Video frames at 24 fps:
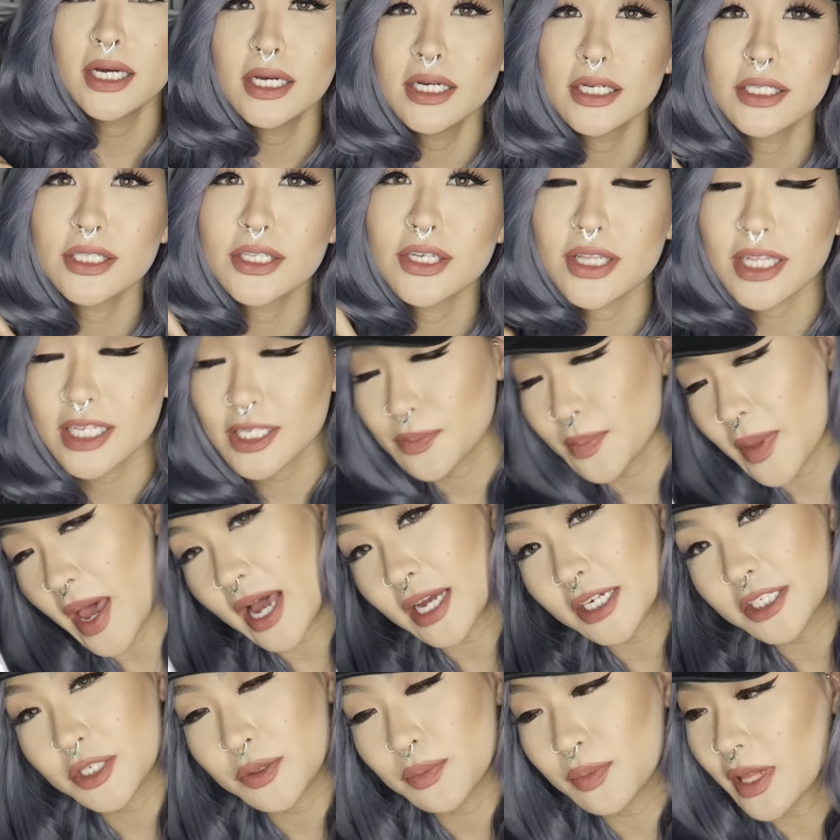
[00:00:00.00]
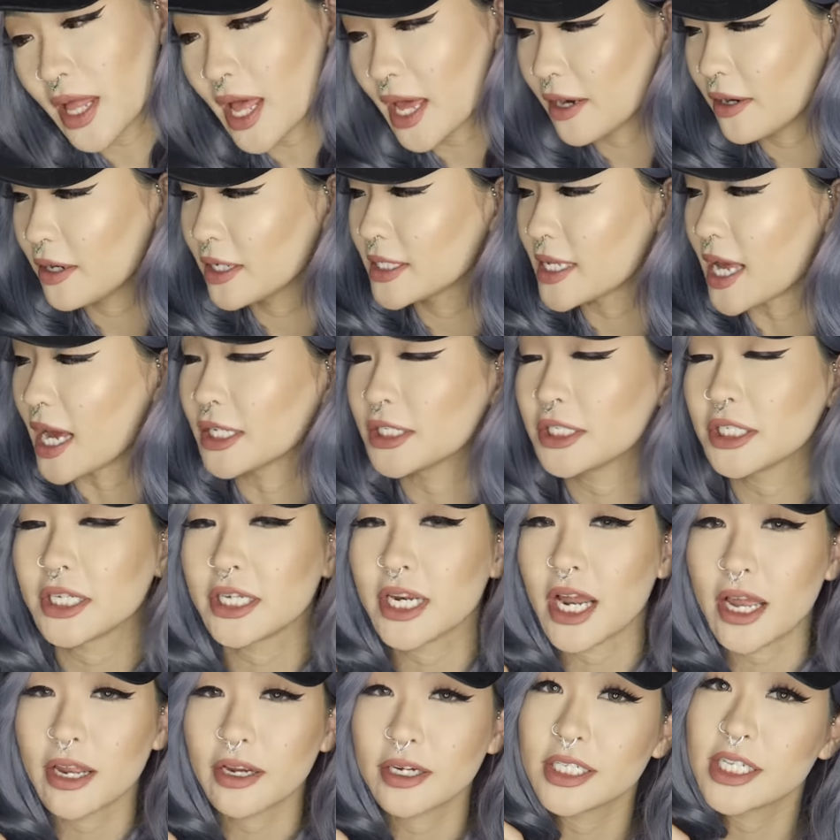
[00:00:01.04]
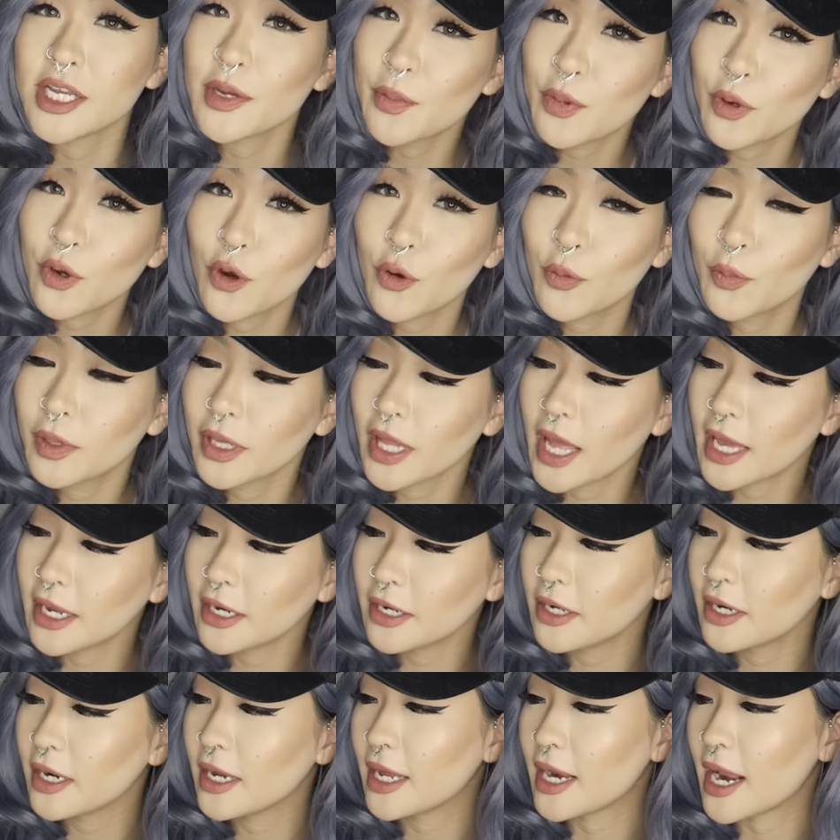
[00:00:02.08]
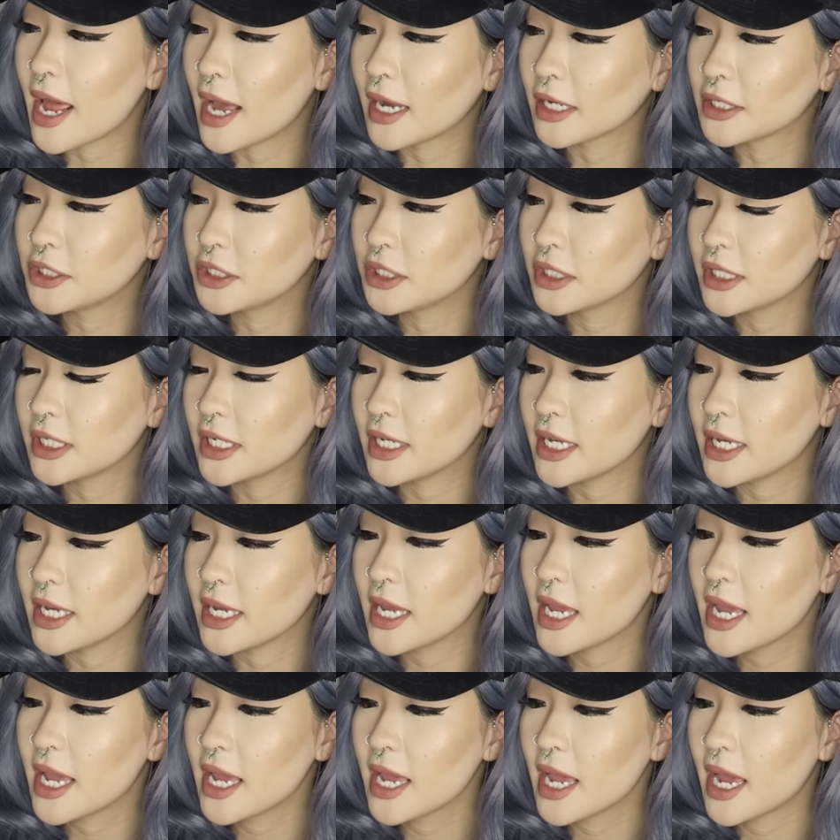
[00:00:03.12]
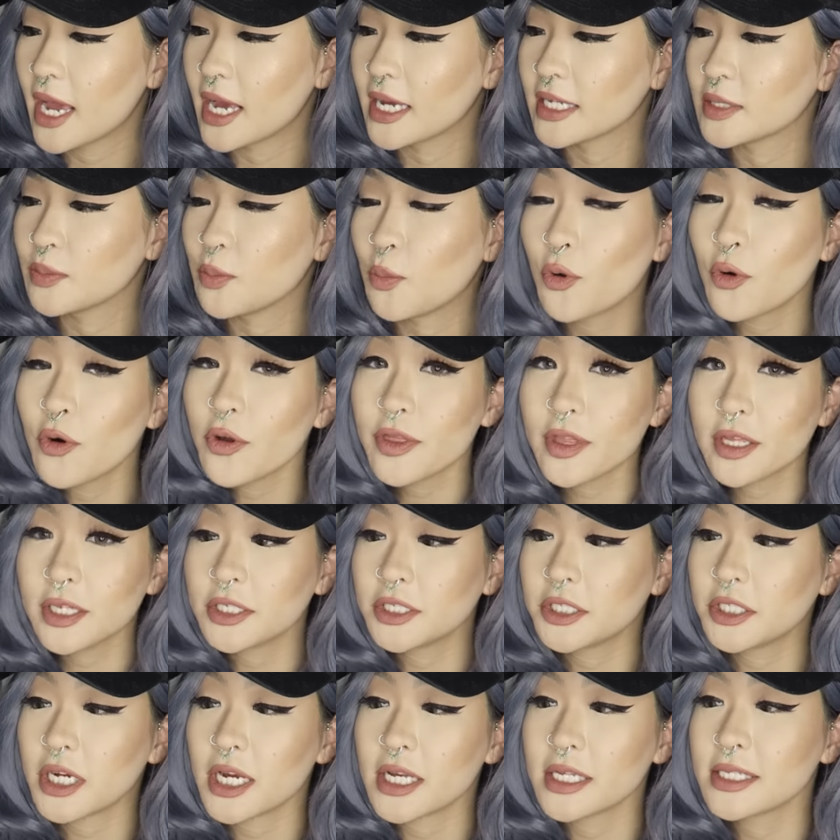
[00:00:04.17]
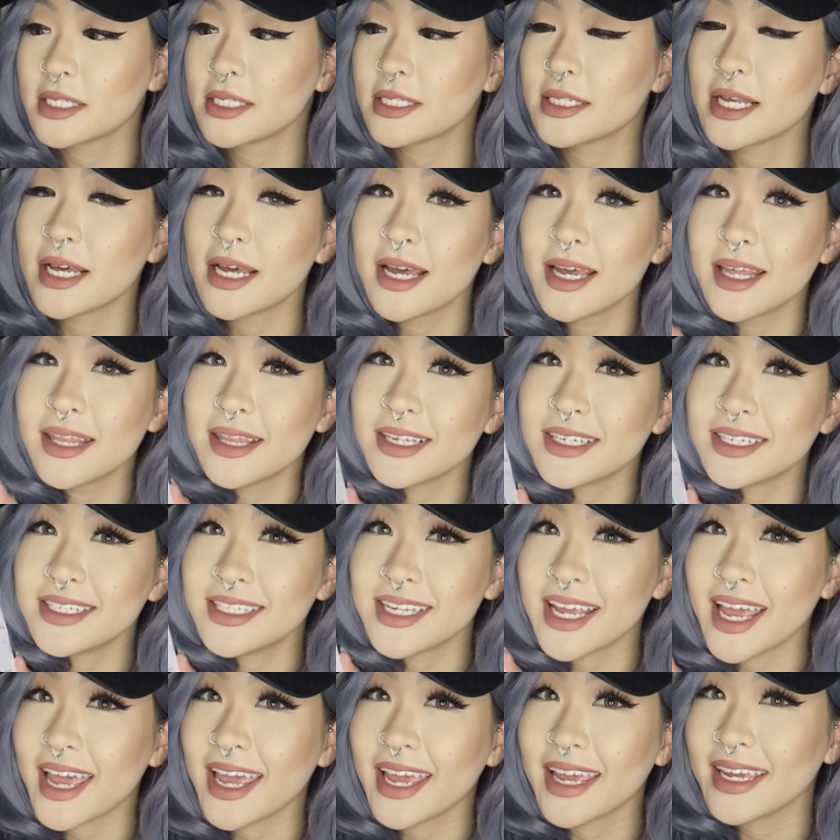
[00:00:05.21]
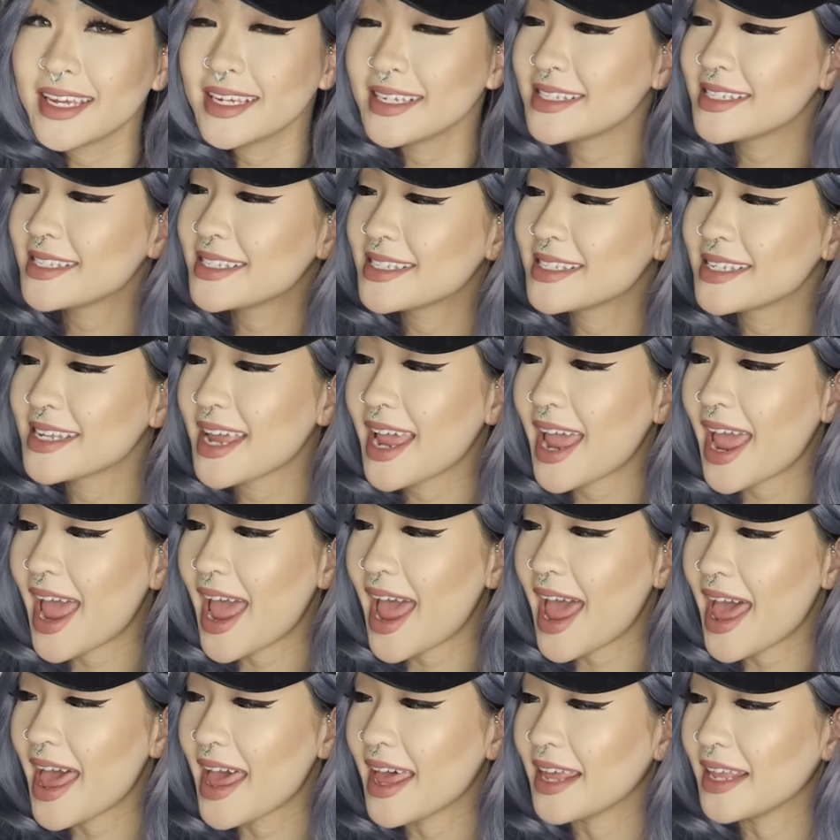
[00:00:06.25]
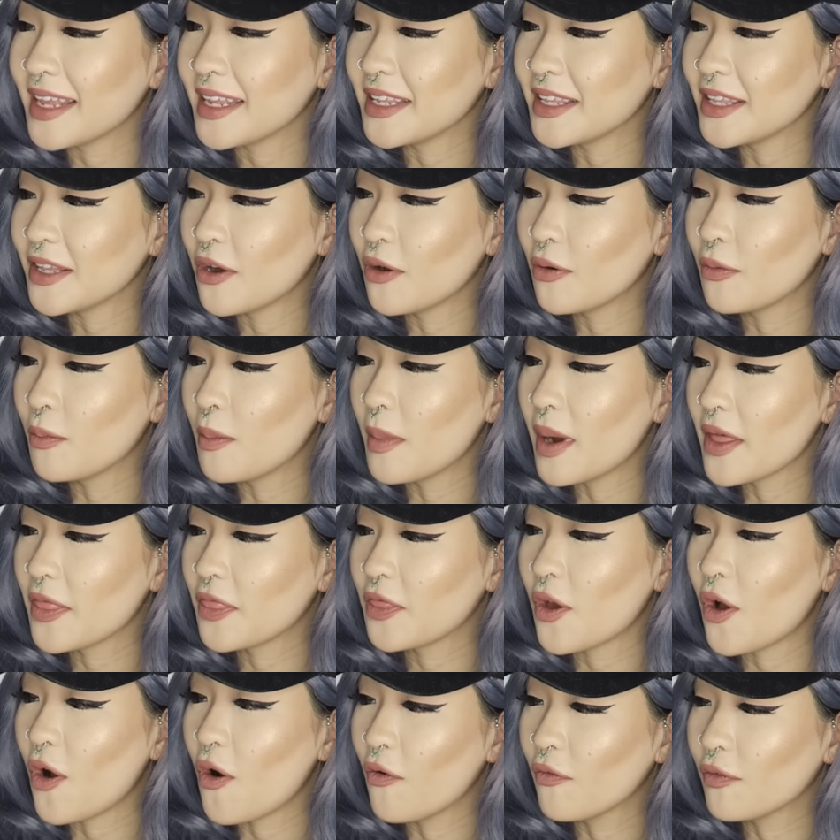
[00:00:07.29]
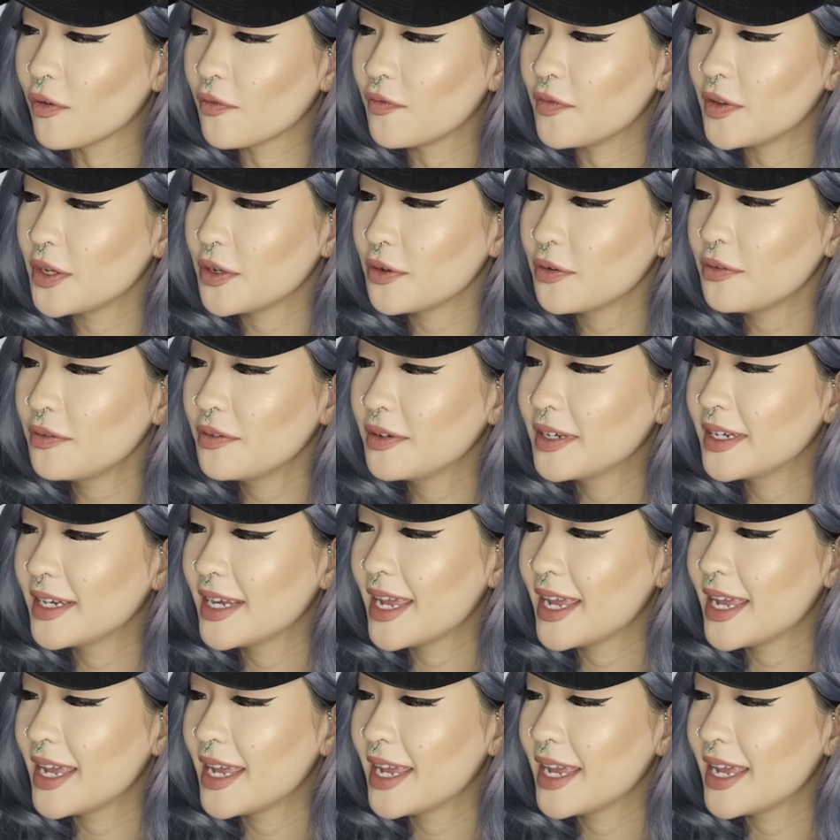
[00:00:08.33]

So this passion planner is actually not your typical planner. It actually has more than just the days and the month overview.